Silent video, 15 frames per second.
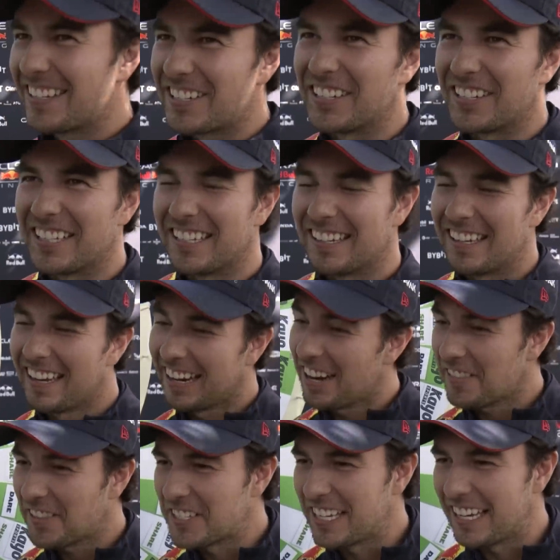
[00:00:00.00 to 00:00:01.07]
it's good. I
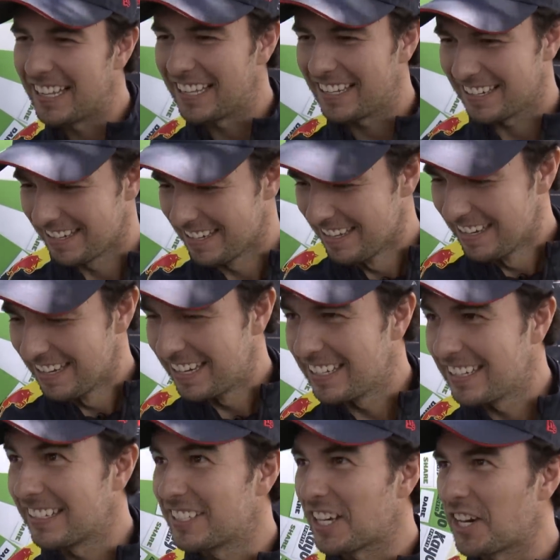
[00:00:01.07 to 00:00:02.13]
have to say that it
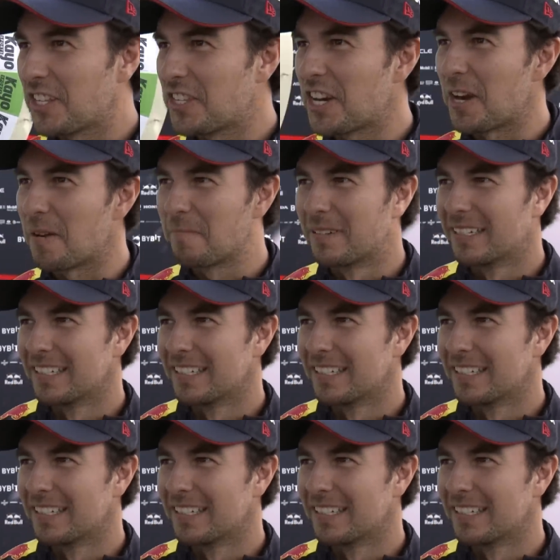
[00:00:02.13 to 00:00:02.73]
does a good job.